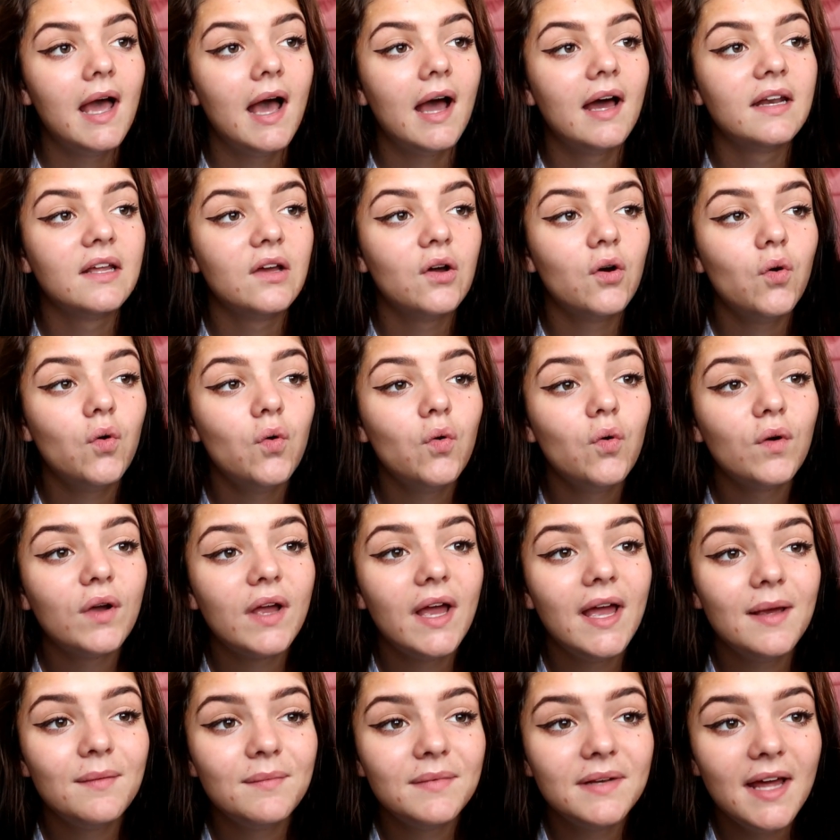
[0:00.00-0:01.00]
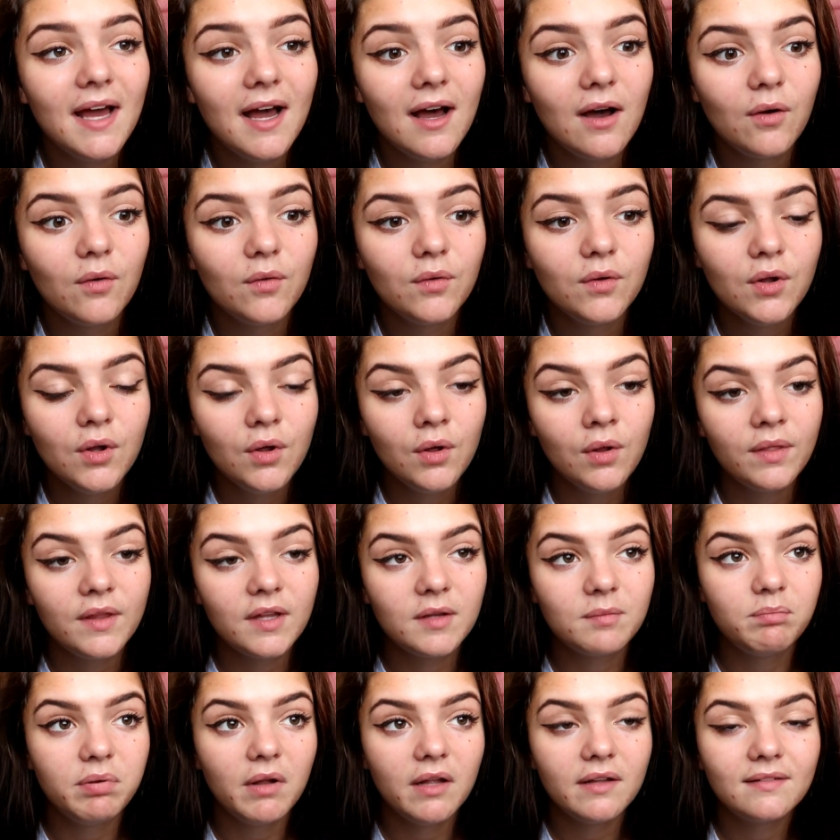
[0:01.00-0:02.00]
and it all came down,
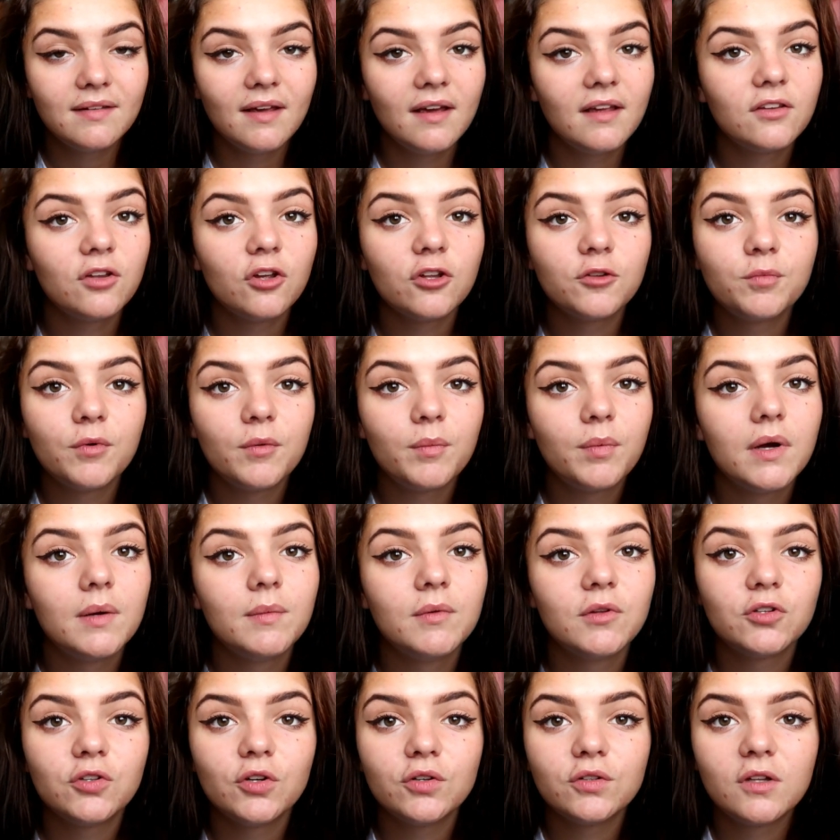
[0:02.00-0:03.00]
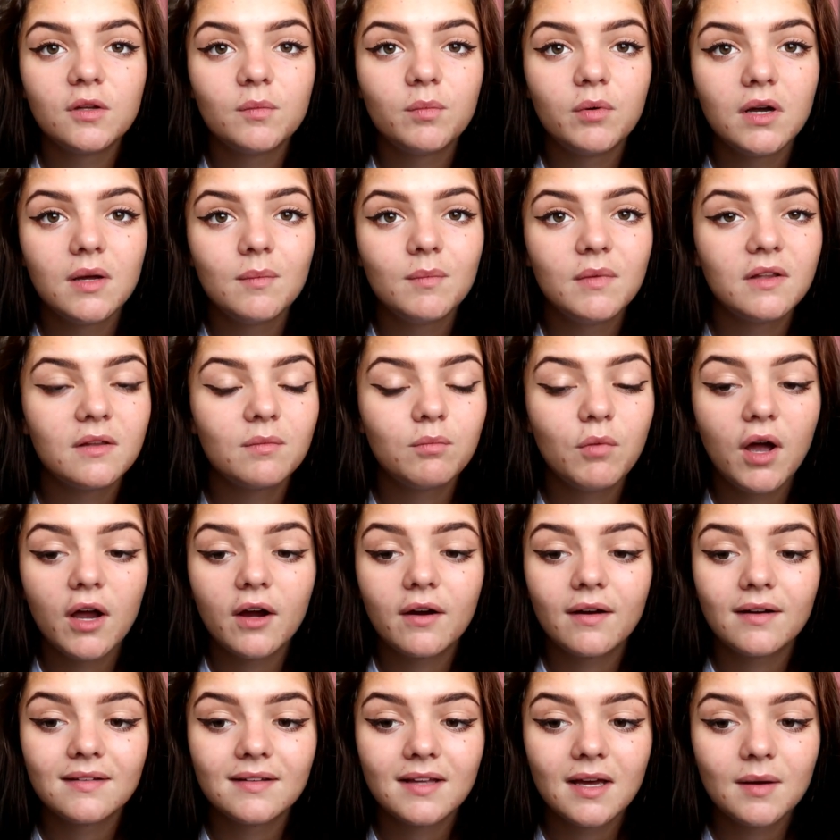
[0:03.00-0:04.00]
this blood test, hospital appointments, doctor's appointments,
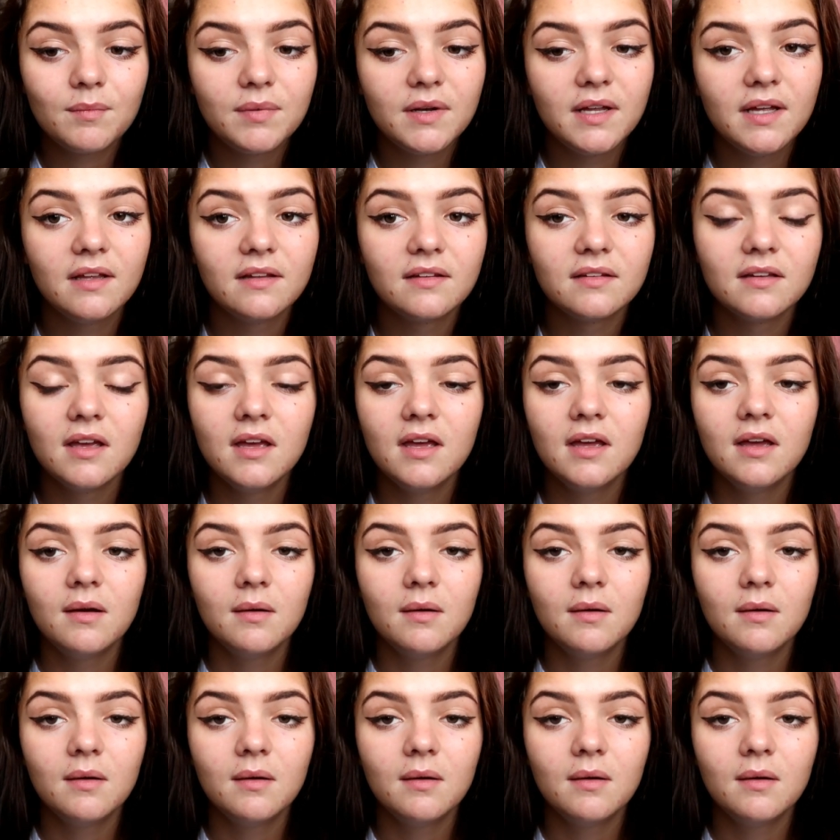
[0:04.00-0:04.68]
migraine tablets,